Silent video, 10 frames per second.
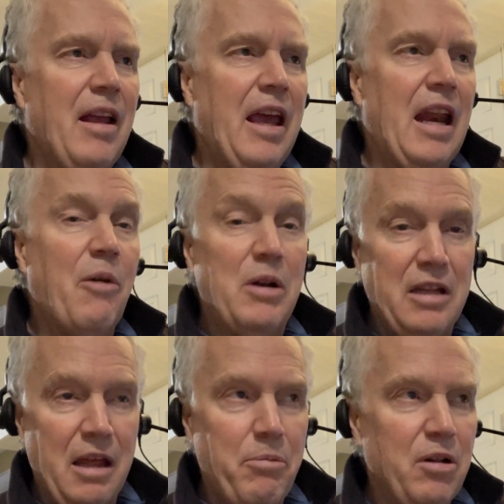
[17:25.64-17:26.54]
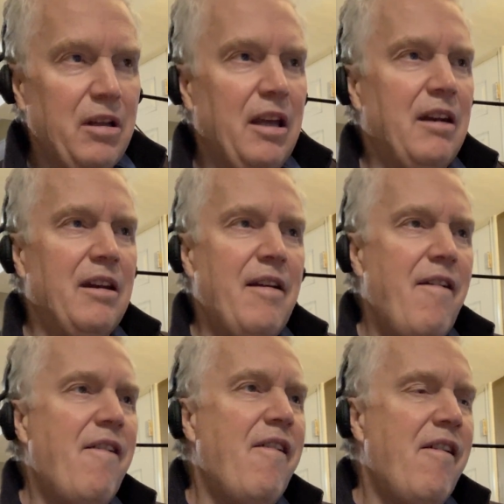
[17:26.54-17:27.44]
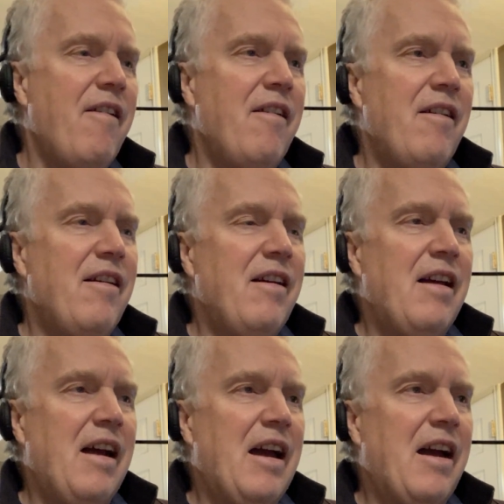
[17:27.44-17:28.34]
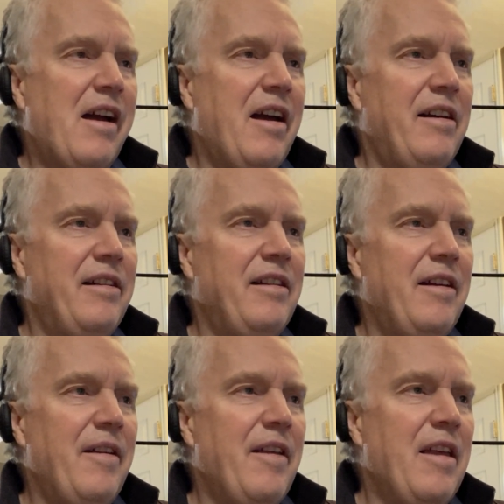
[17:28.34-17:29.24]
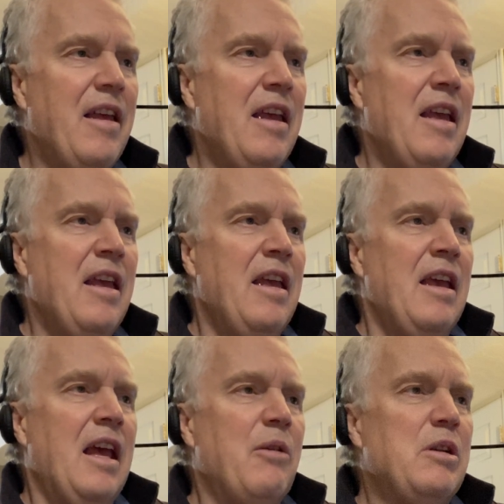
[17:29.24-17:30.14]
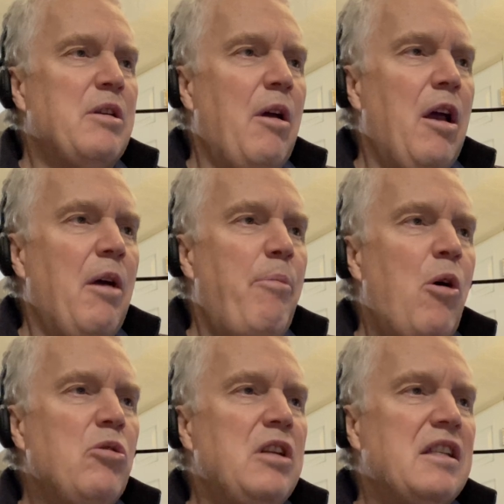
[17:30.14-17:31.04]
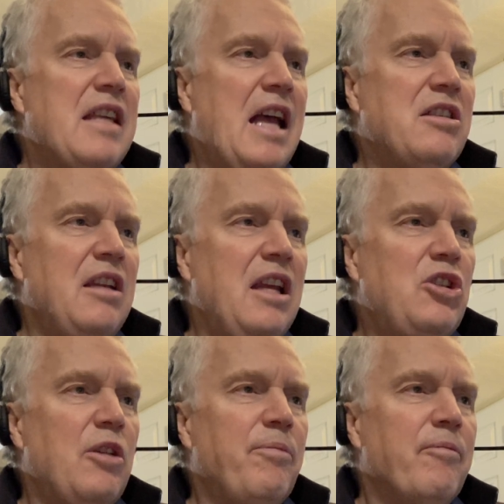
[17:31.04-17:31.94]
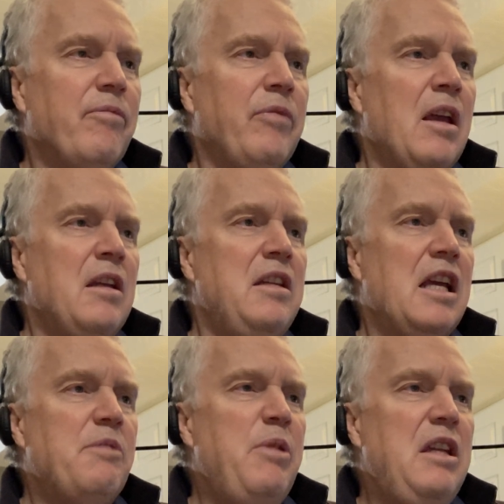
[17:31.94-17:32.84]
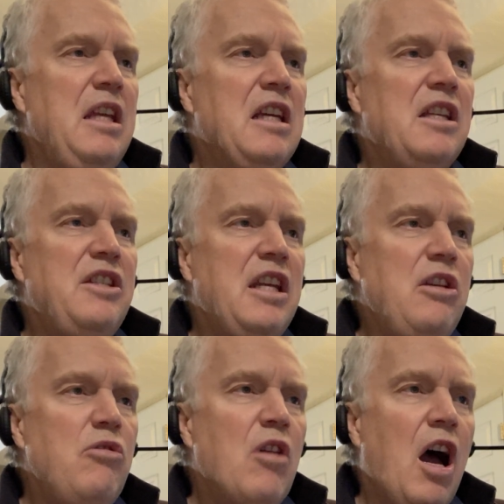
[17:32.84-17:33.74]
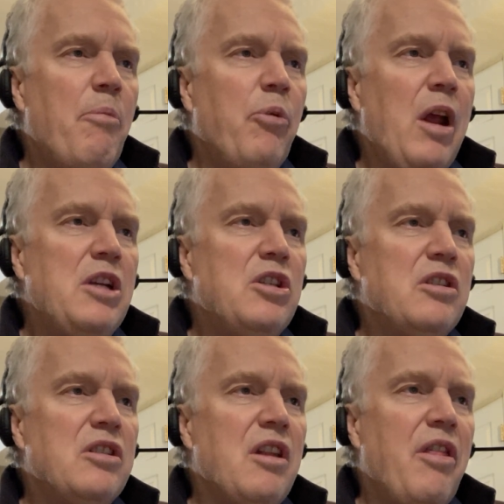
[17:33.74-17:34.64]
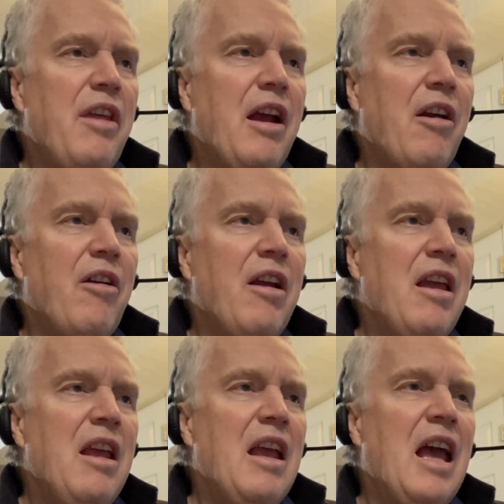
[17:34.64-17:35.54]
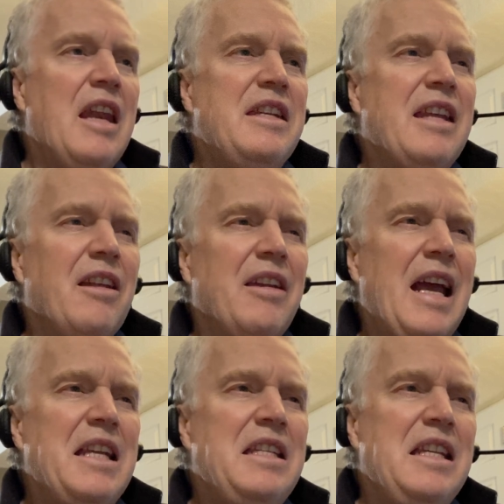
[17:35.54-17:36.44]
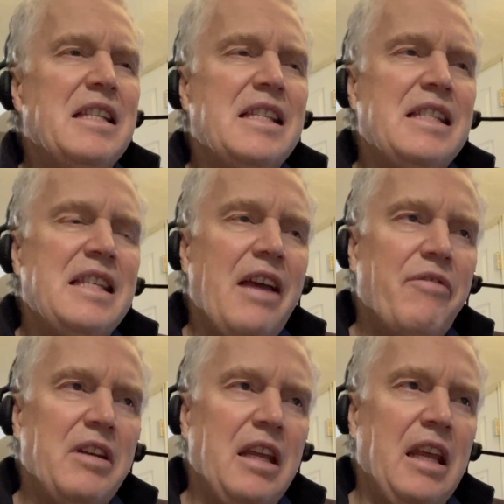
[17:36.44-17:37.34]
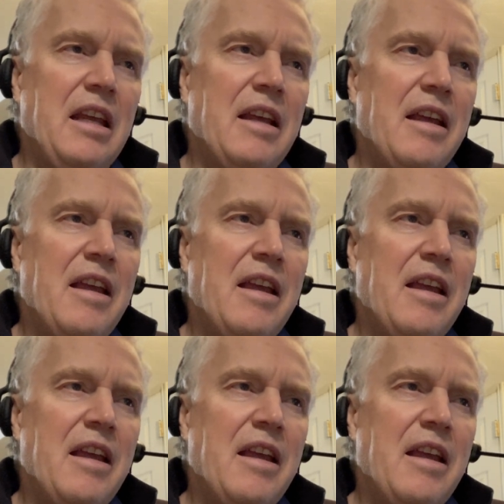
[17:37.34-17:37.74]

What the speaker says: And I went to that building. And anyways, post-assassination, TSBD continued operations there until 1970.